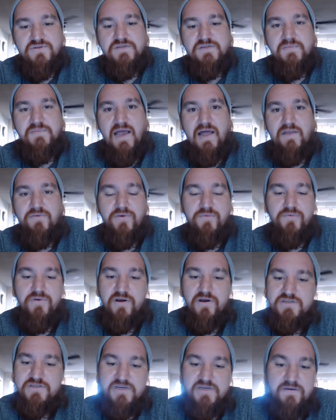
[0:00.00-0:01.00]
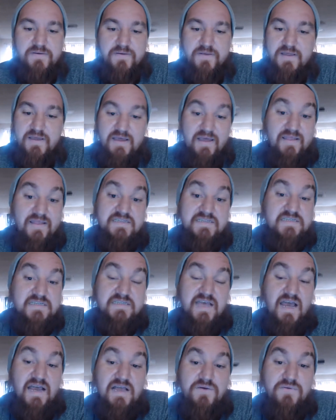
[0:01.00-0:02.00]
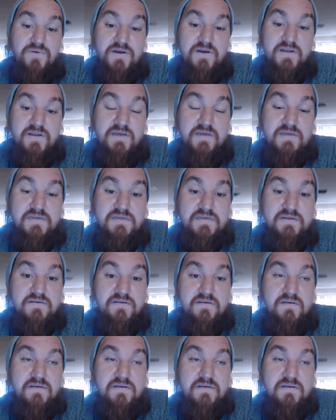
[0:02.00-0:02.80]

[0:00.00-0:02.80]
some calorie reduction, and that's exactly what it is.